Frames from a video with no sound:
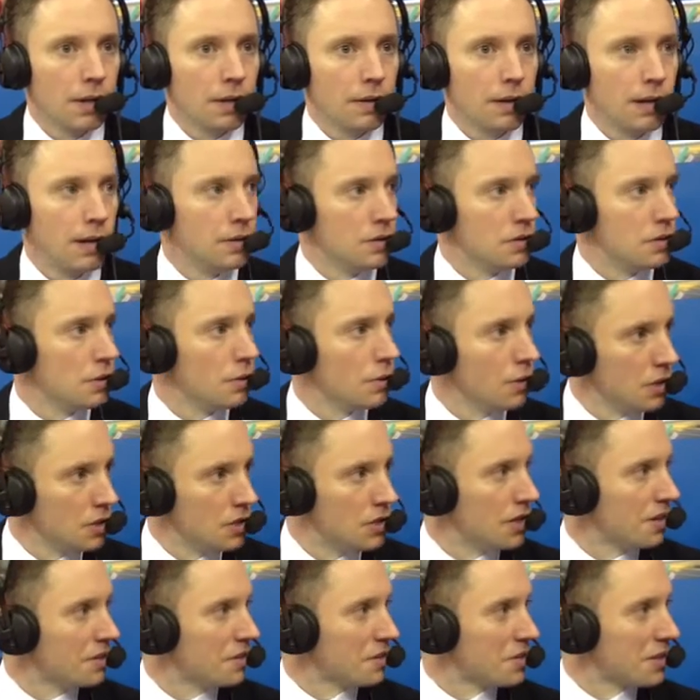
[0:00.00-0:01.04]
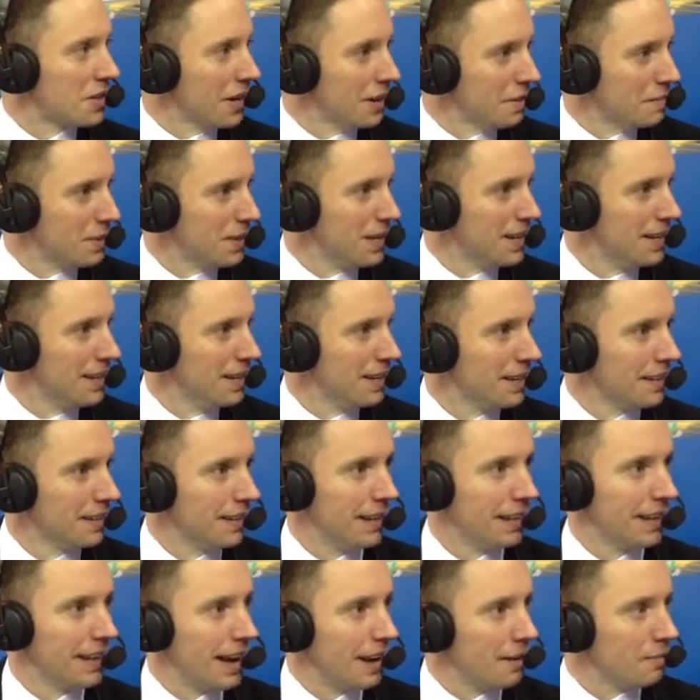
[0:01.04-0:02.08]
they enjoy each other's company.
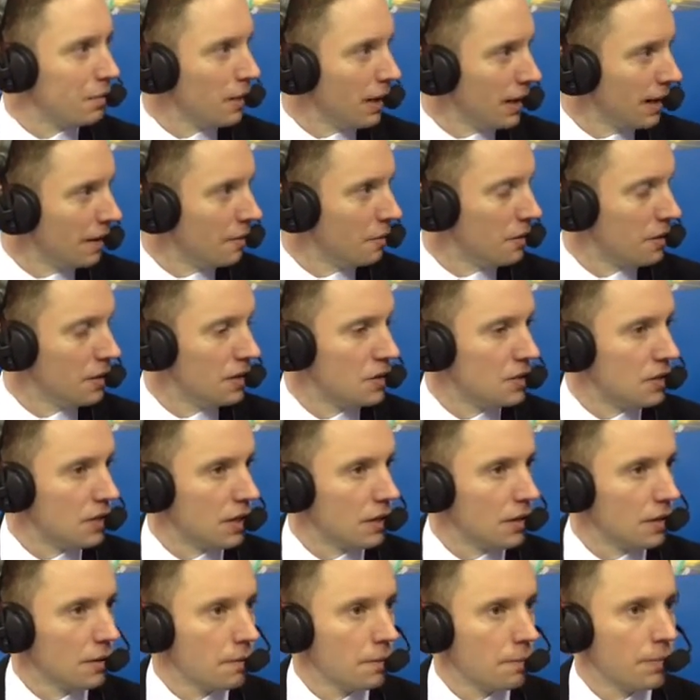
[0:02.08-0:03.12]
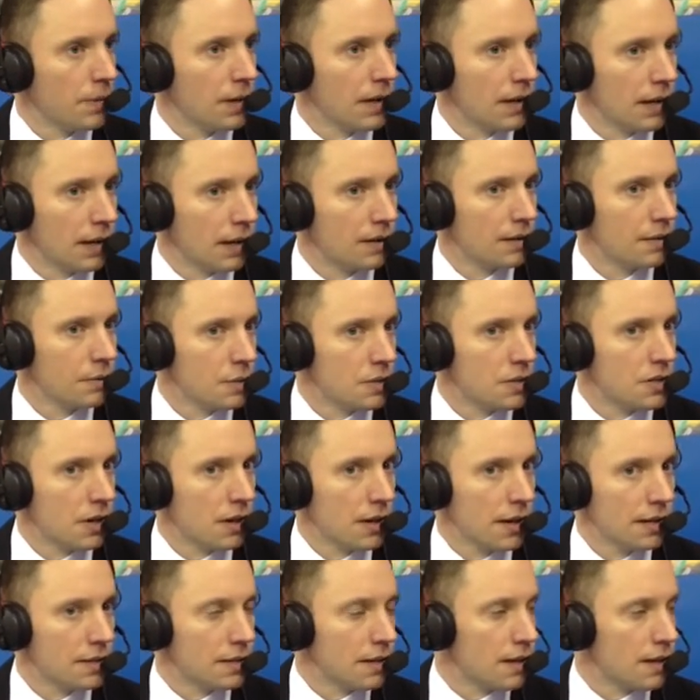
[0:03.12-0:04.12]
They like playing with each other. I think we saw that